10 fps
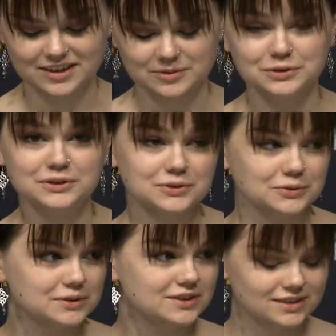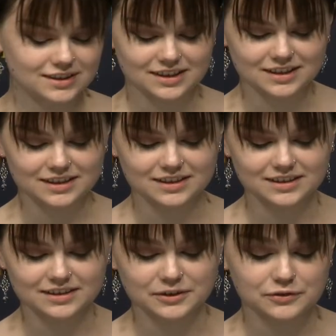I'd like to thank you.
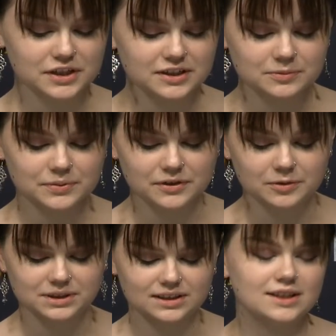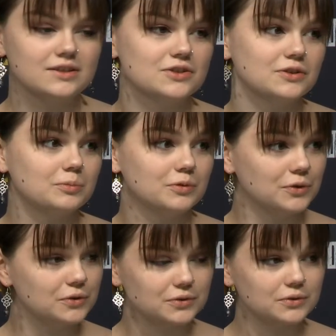I'm honored to be here
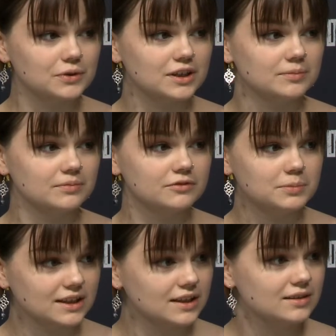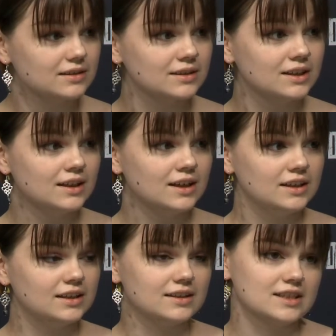today and to tell
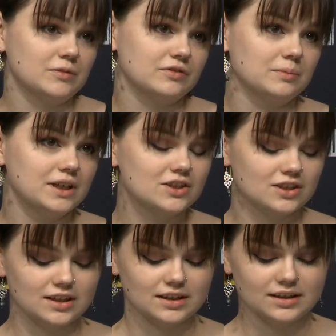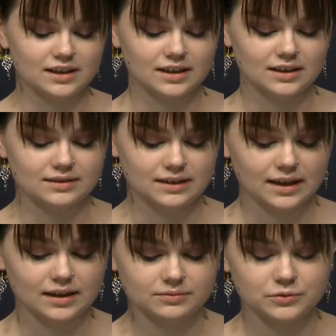about political
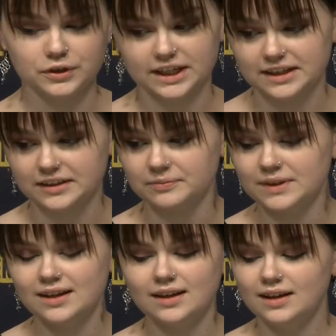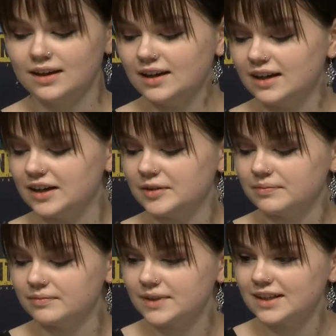aid in Berlin
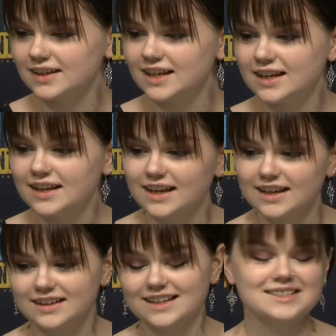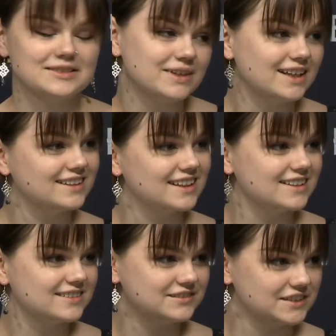and in Germany for
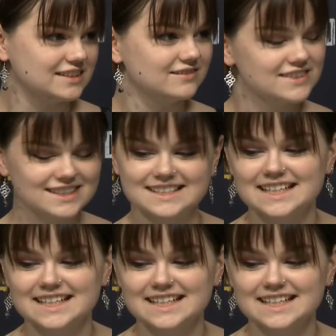Ukraine.